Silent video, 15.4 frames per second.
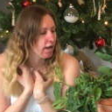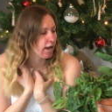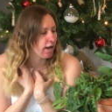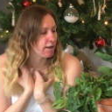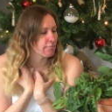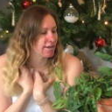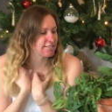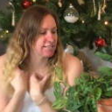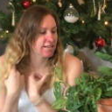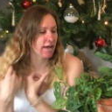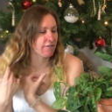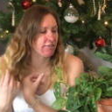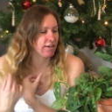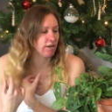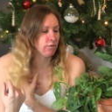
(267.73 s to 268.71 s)
I did
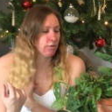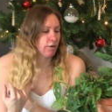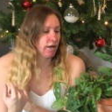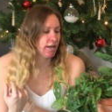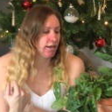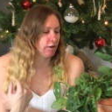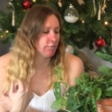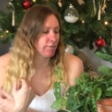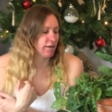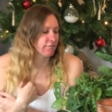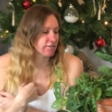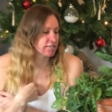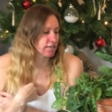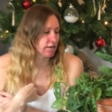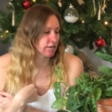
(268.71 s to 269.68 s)
have it in a little bit of
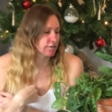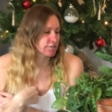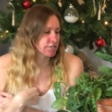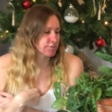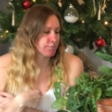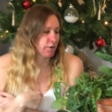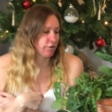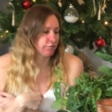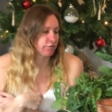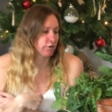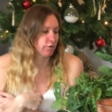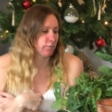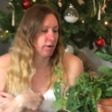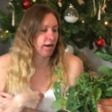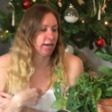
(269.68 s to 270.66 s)
a darker spot for
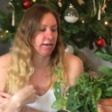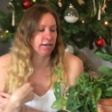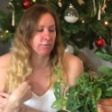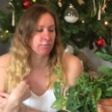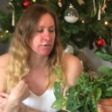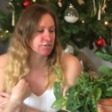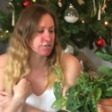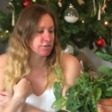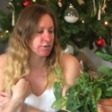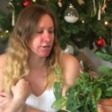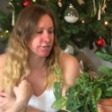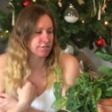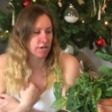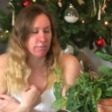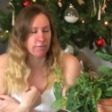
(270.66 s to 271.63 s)
a while and it wasn't
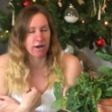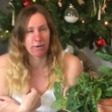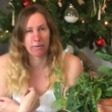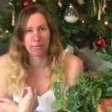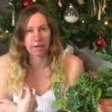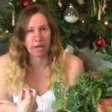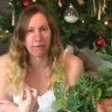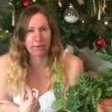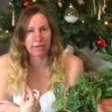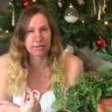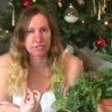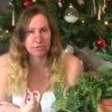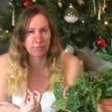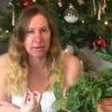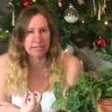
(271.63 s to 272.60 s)
doing so well when we're going
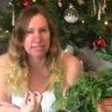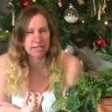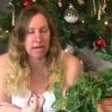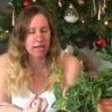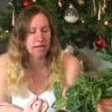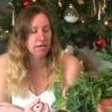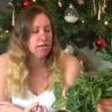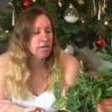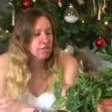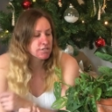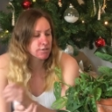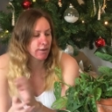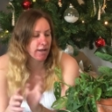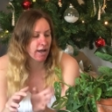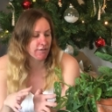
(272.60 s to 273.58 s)
into winter.
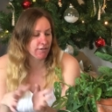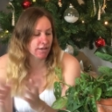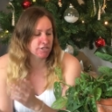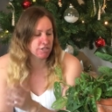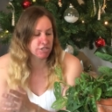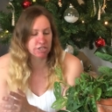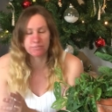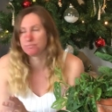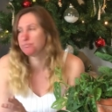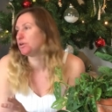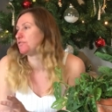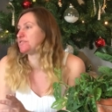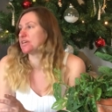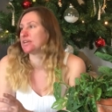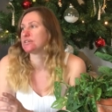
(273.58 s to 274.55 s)
So I have actually just
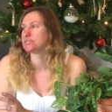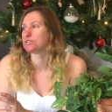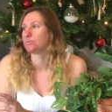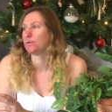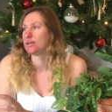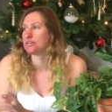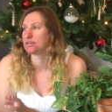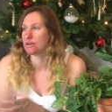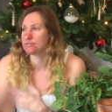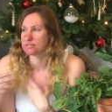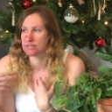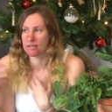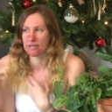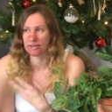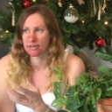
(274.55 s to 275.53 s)
moved it into the window
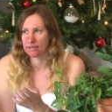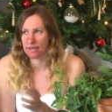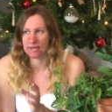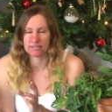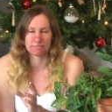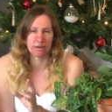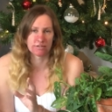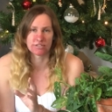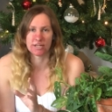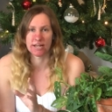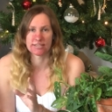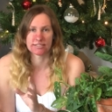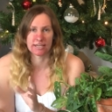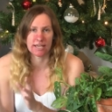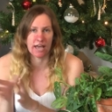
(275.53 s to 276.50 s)
so that it can get as much
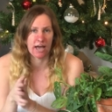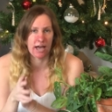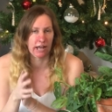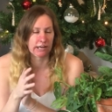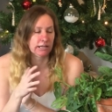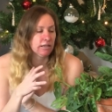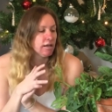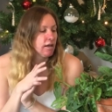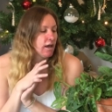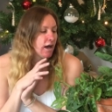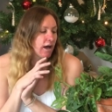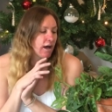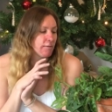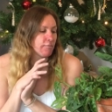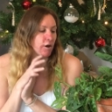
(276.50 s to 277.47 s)
light as it can.
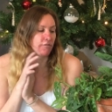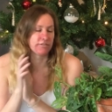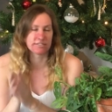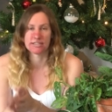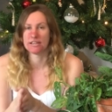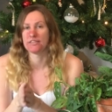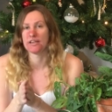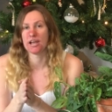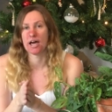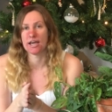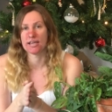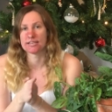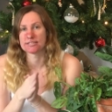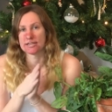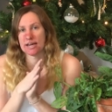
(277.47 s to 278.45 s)
Obviously the
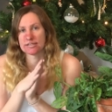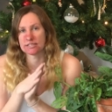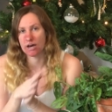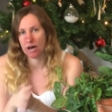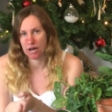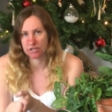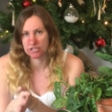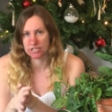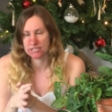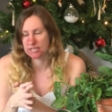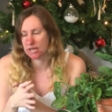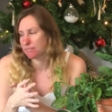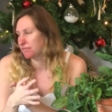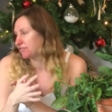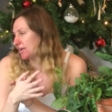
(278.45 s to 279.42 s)
light isn't as harsh this
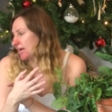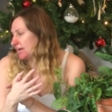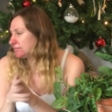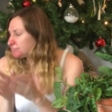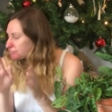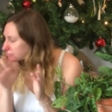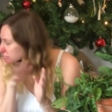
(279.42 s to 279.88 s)
time of year.